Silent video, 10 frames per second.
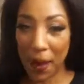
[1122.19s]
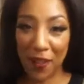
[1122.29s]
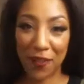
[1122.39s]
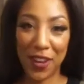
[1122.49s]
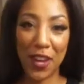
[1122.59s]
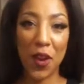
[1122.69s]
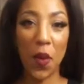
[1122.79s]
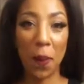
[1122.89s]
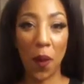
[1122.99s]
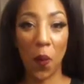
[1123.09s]
my
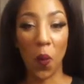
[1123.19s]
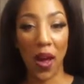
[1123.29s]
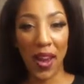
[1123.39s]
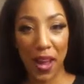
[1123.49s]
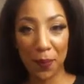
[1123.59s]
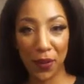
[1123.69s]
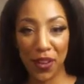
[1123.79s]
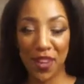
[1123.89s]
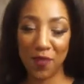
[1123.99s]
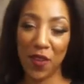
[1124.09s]
video about what I
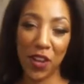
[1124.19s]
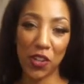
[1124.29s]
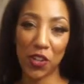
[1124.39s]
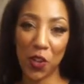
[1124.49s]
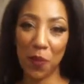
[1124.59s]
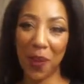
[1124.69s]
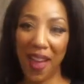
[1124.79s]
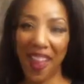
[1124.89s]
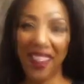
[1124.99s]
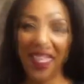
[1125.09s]
put in my show
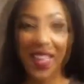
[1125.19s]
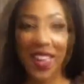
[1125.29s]
bag.